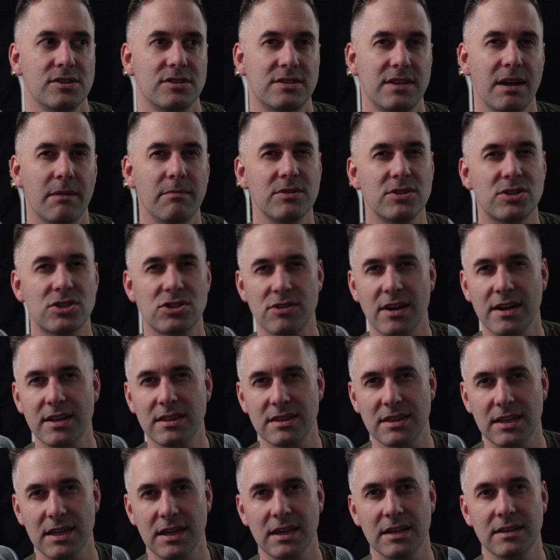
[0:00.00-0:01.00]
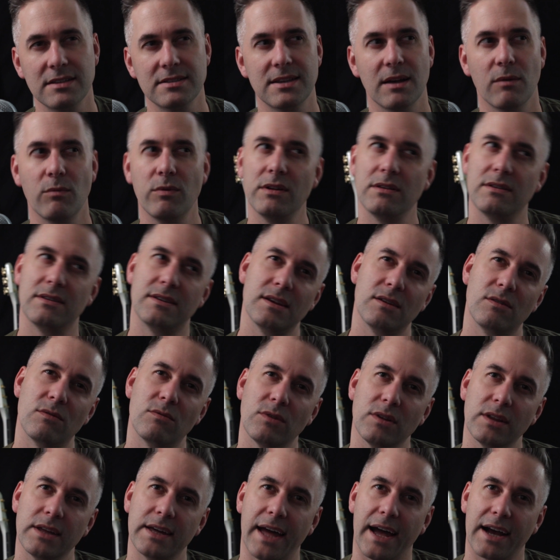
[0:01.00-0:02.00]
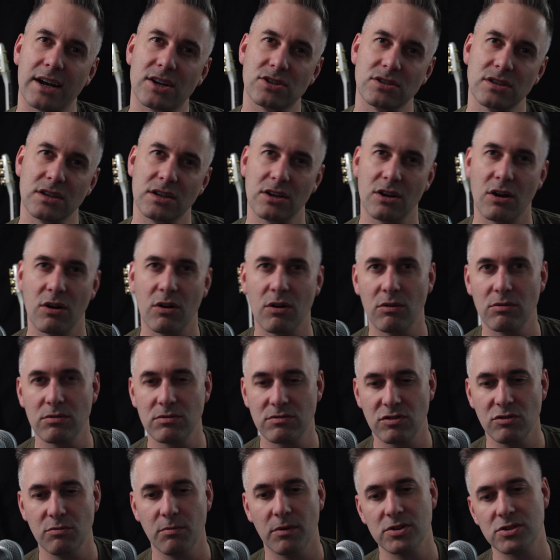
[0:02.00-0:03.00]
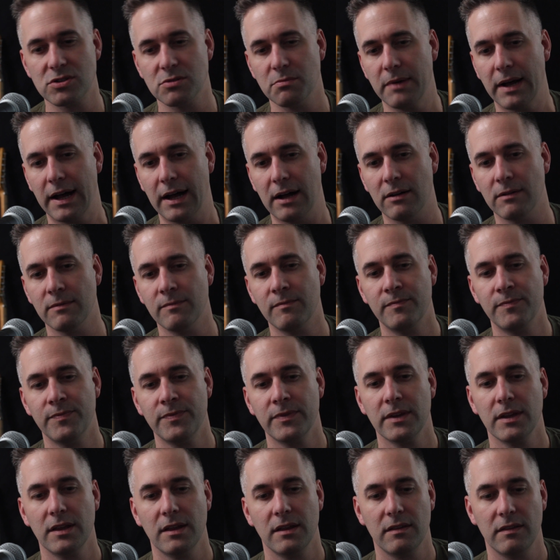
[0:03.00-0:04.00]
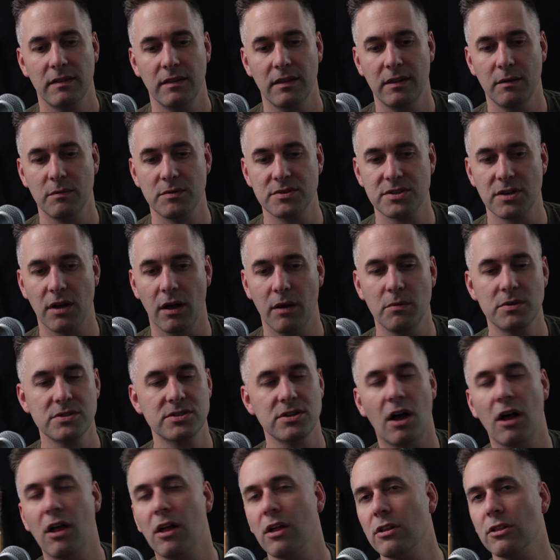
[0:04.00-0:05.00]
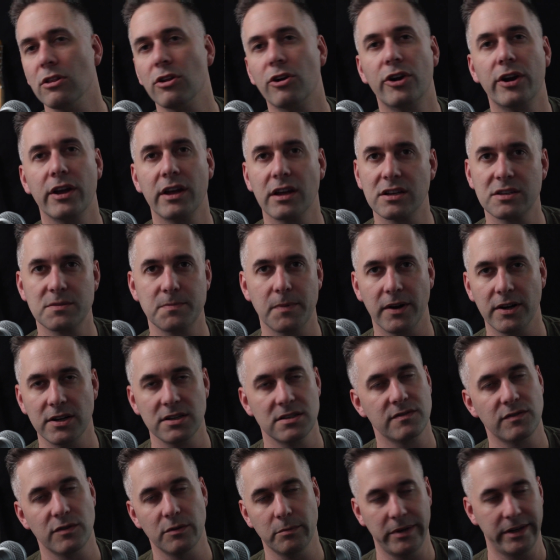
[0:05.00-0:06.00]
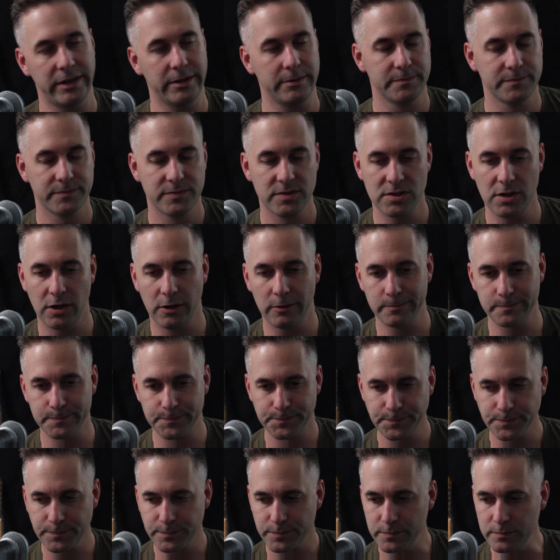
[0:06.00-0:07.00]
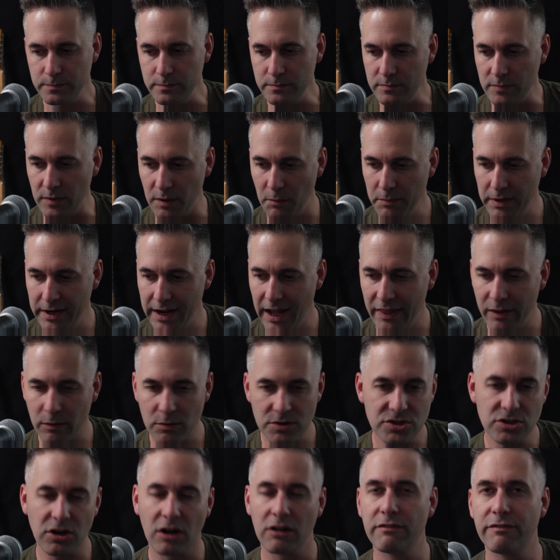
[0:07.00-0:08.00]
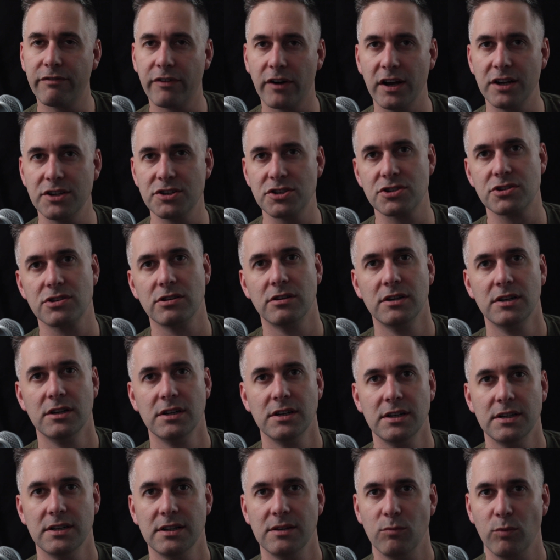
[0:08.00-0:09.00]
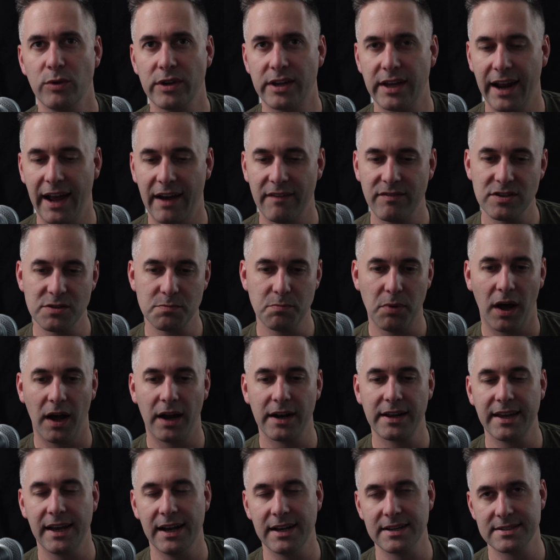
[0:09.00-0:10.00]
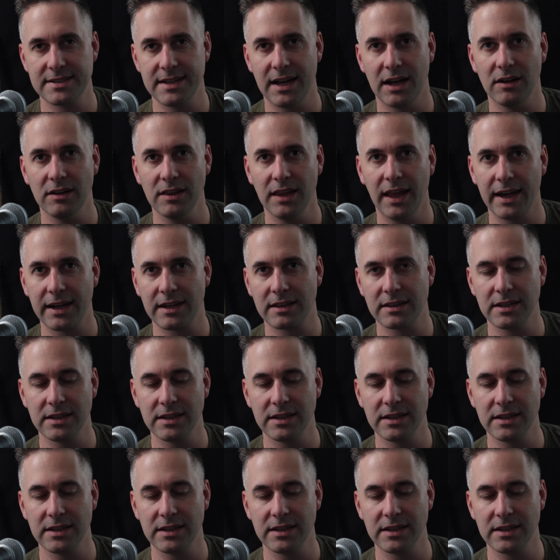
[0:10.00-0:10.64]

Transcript: demonstrate things that we didn't really actually know too much about. It was all a learning experience for me. So, but now that we're starting fresh, we can have this podcast out like